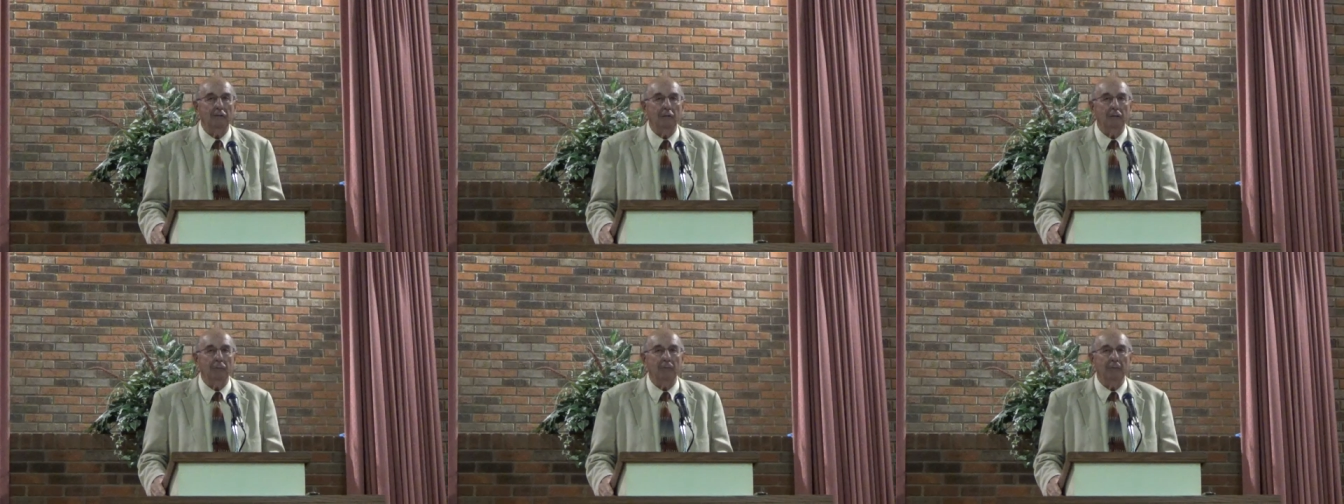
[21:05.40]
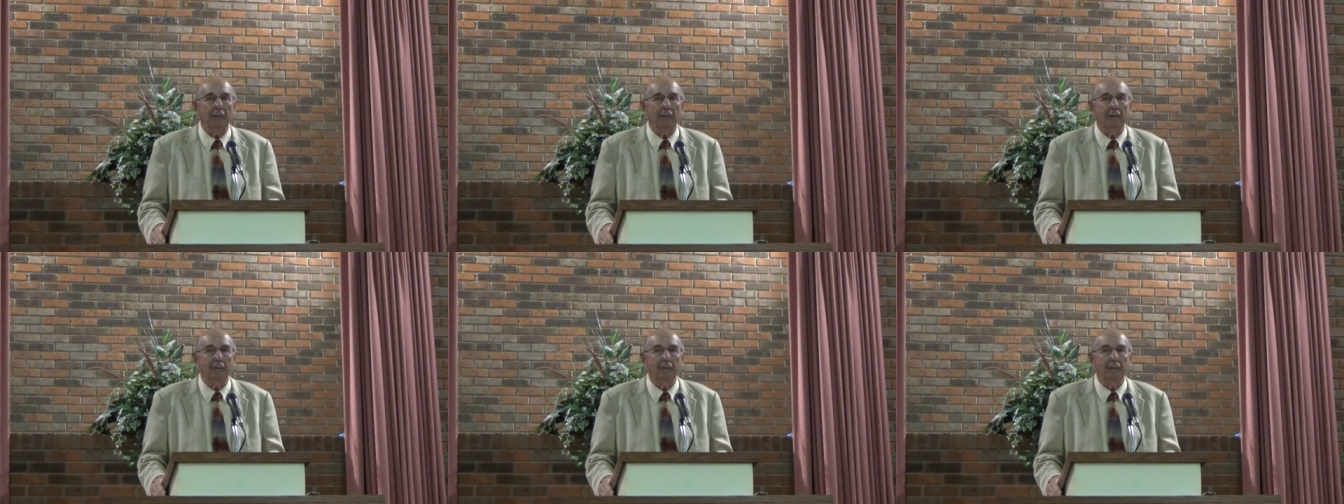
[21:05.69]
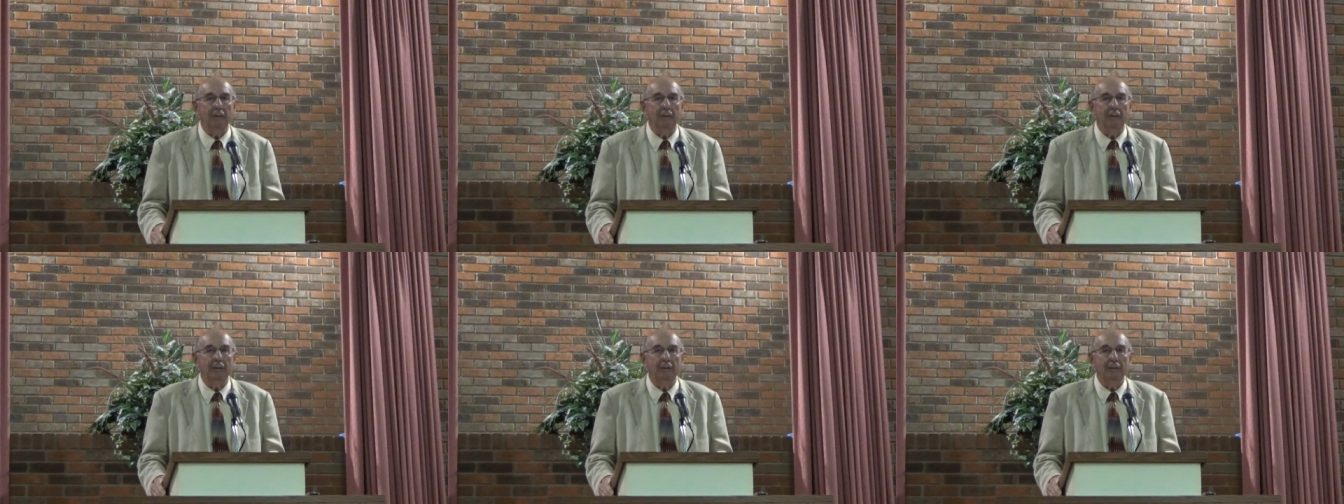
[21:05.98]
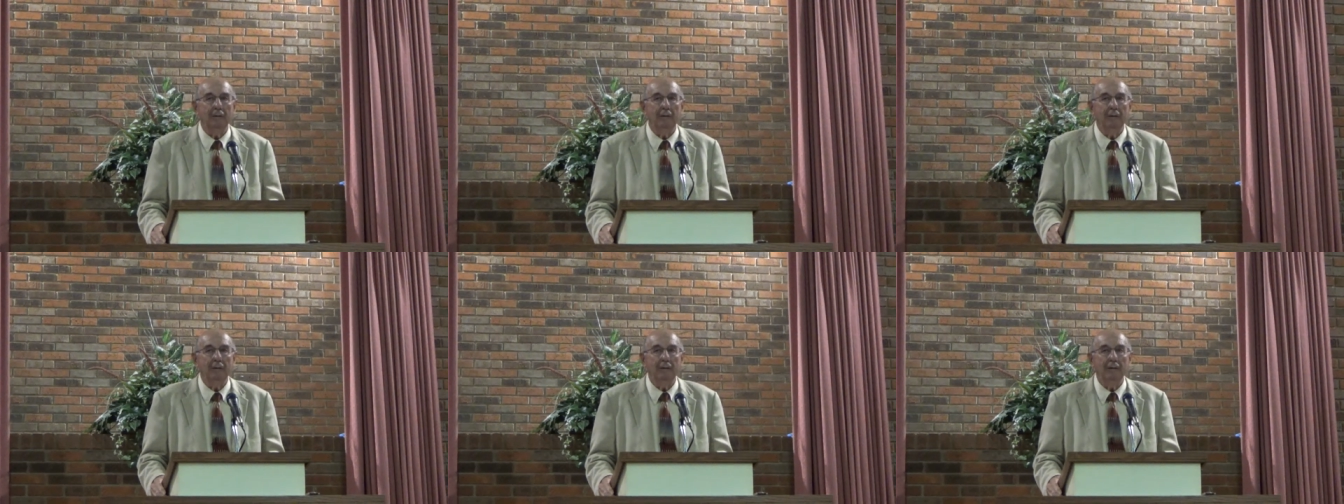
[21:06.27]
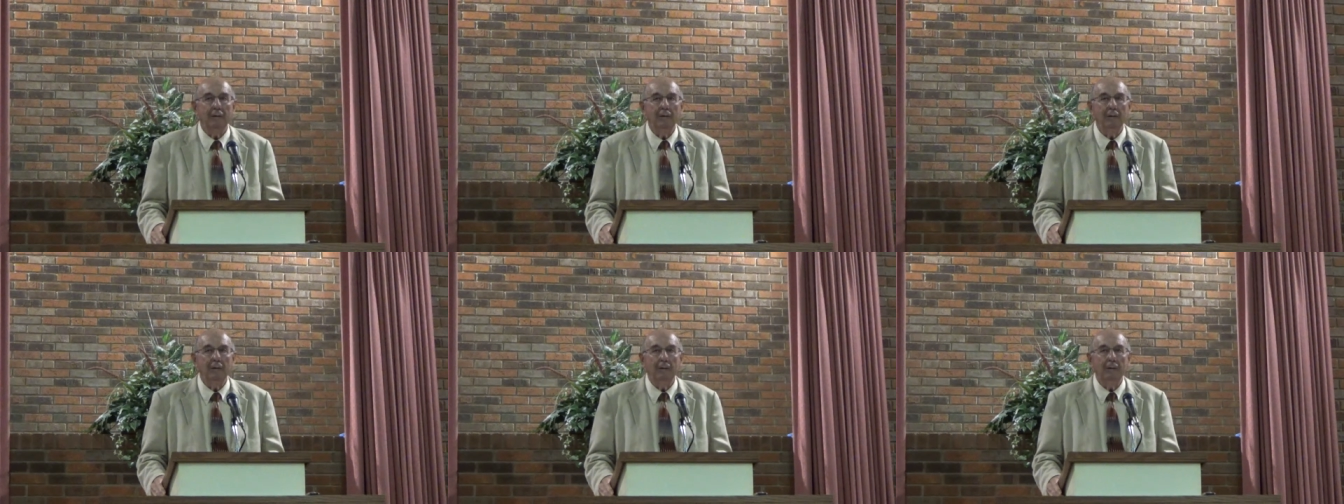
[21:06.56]
shall be.
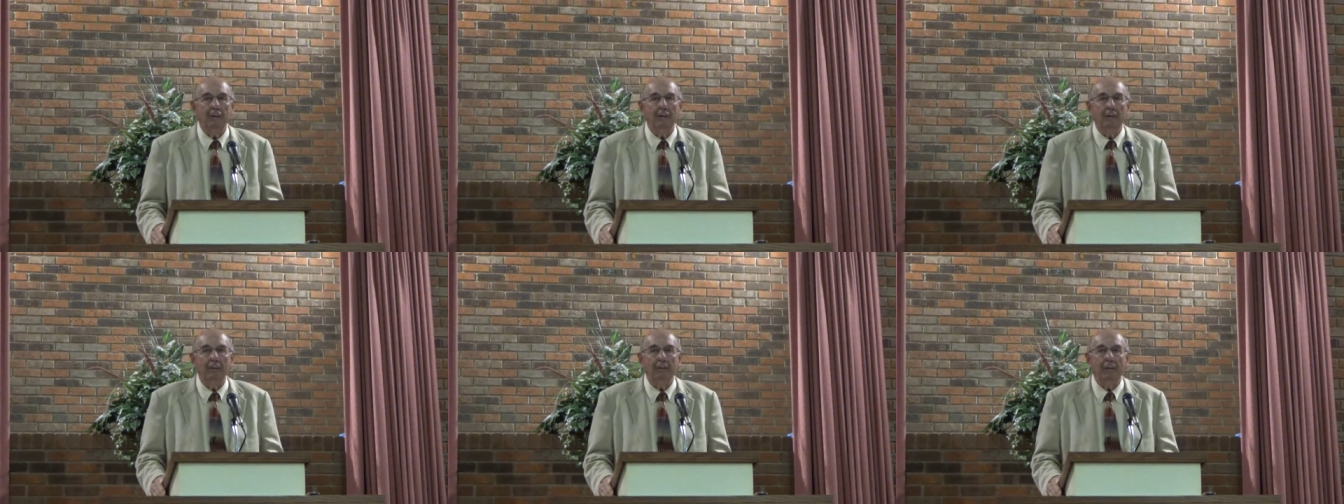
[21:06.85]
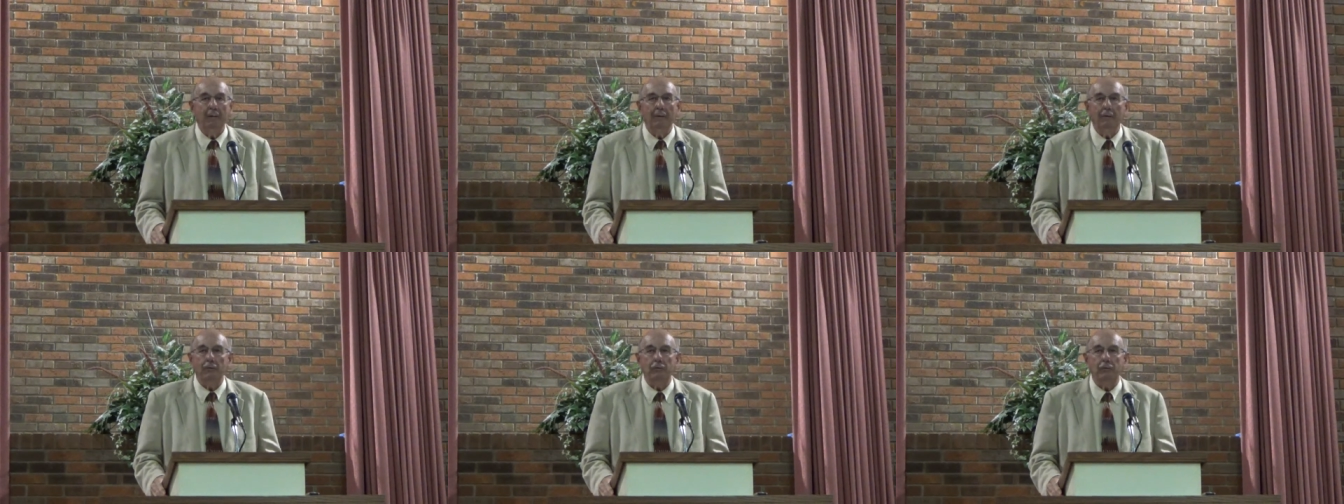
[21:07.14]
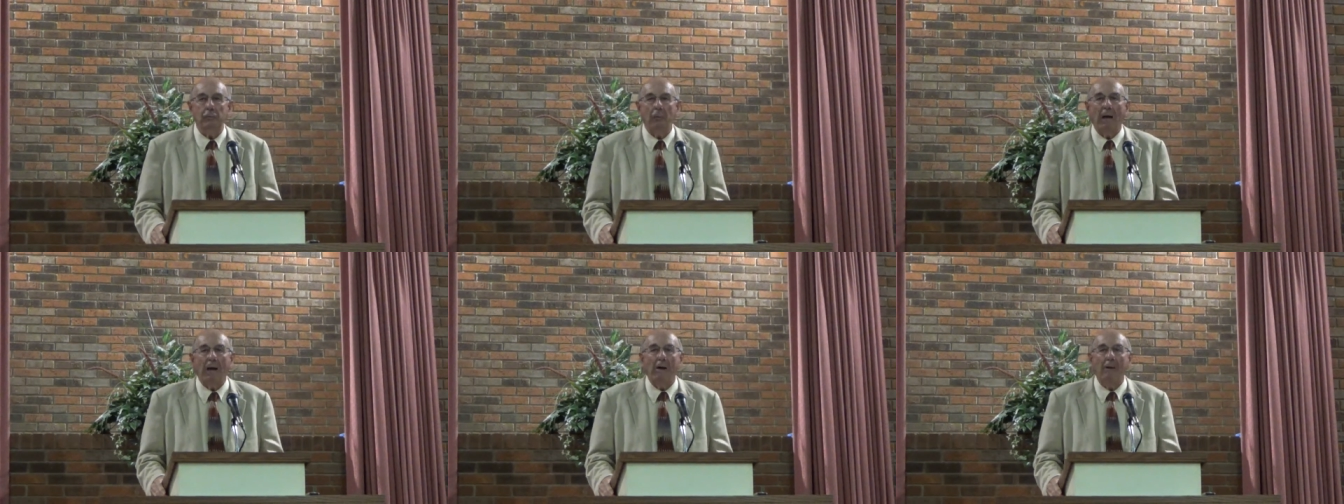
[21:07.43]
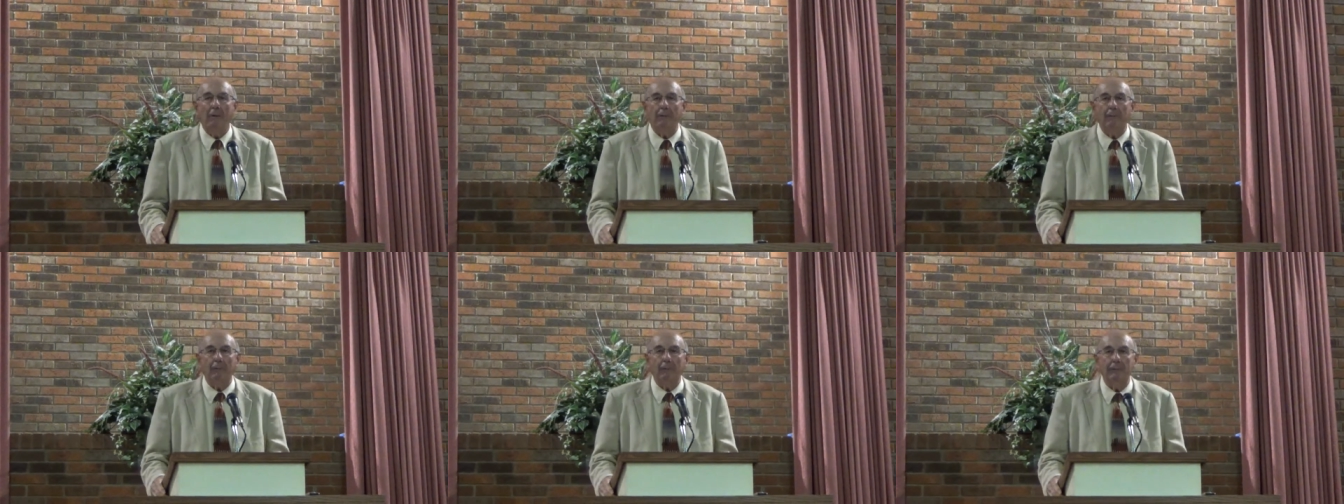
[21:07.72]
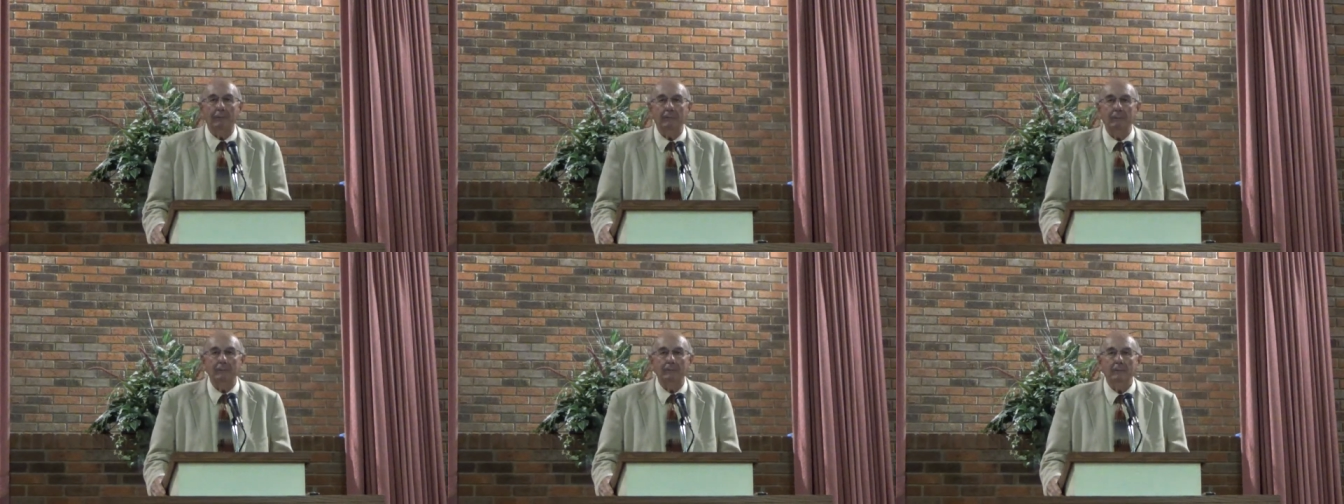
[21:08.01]
There is
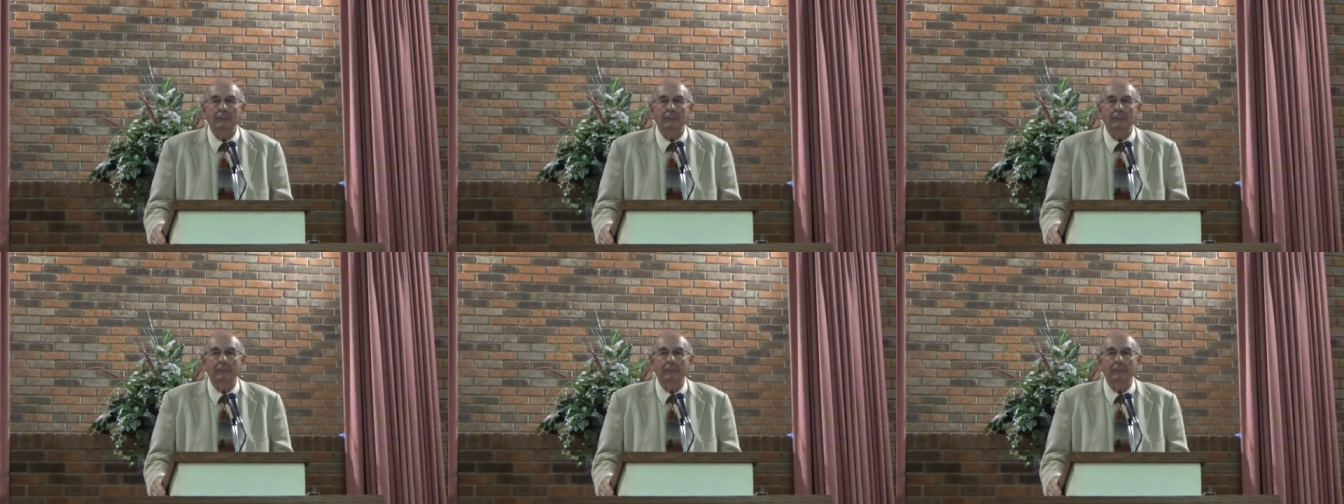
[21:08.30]
power,